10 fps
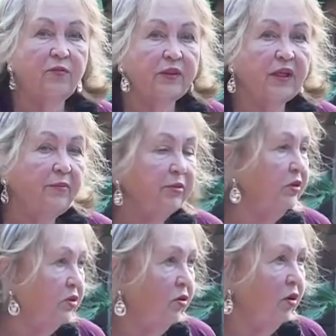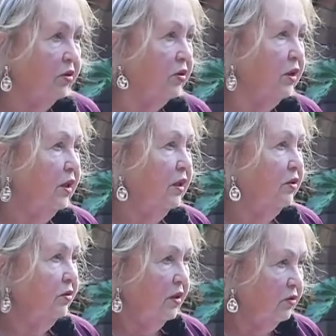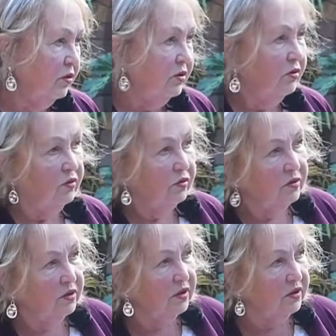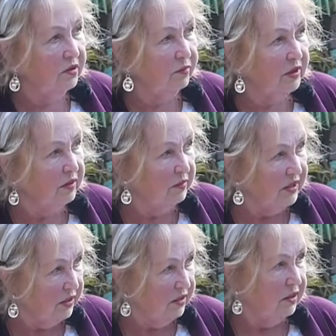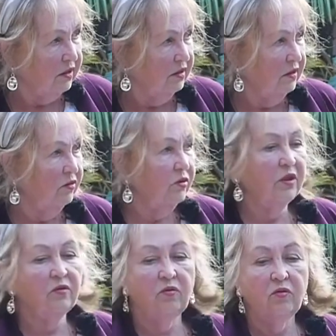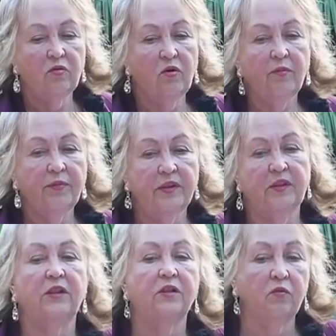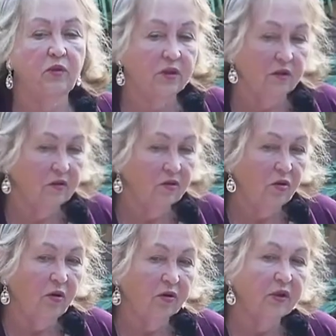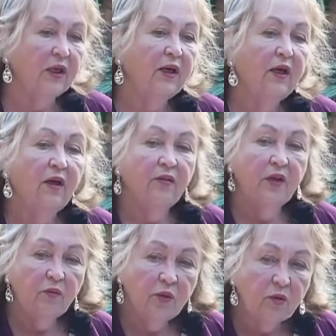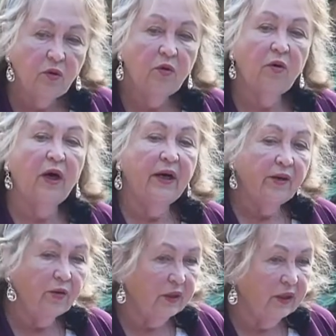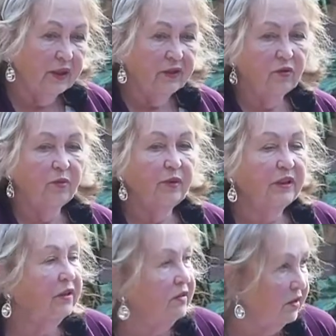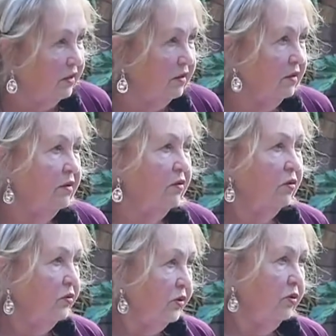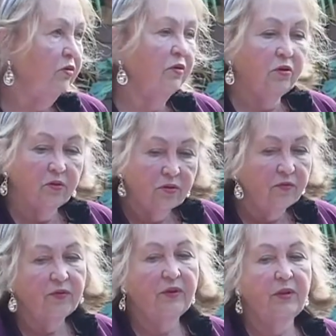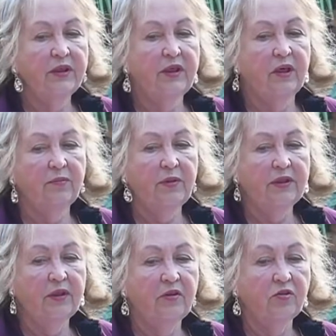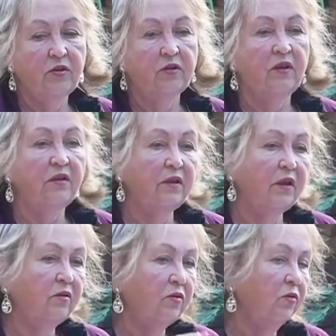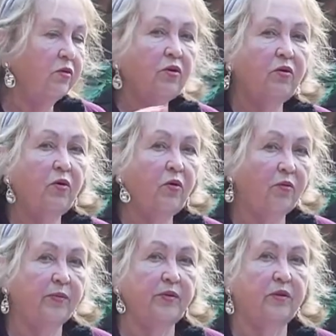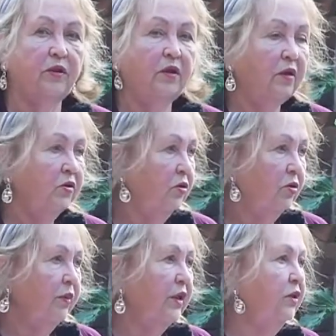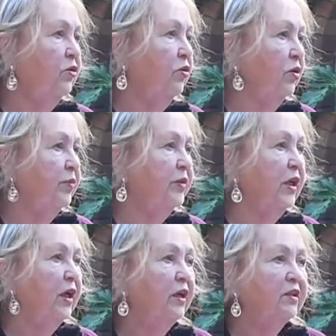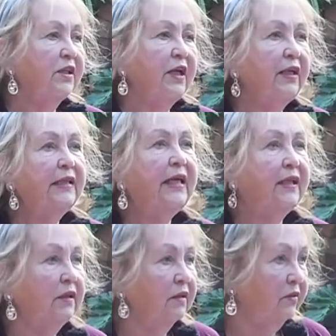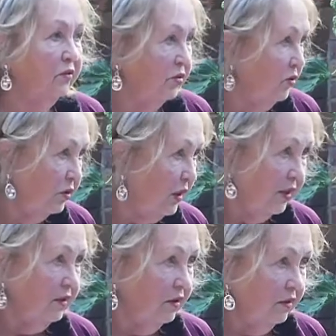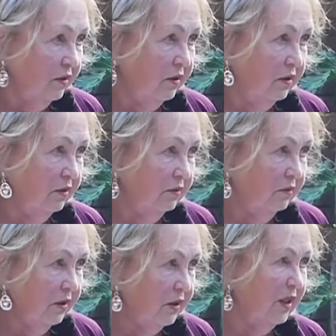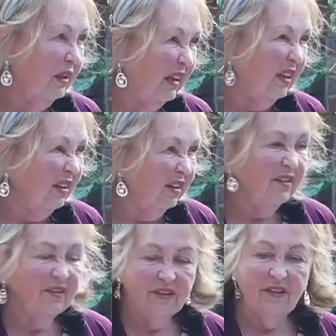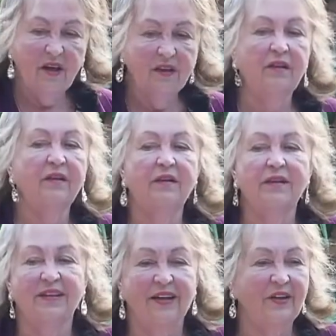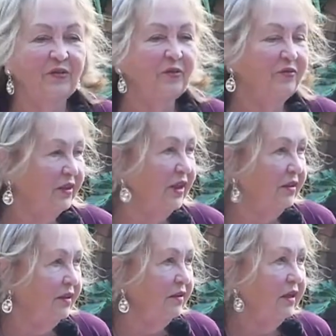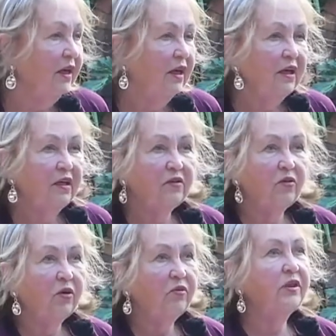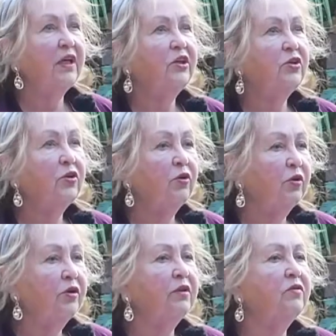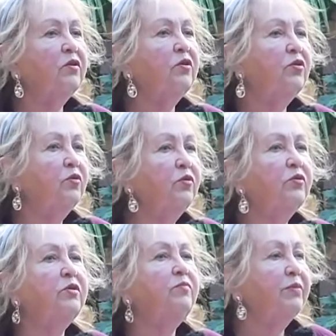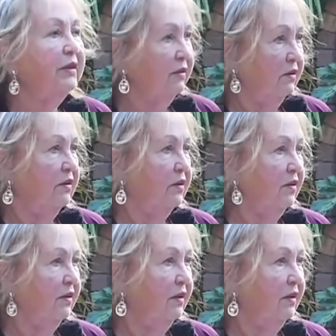table salt, you can also use it as a medicine. You can do compresses with salt. Then we go iodine or betadine, also a lot of application. And then goes herbs, so many herbs. Say nettle, you know nettles? Stinging, yucky kind of nettle. It's called eternal use plant,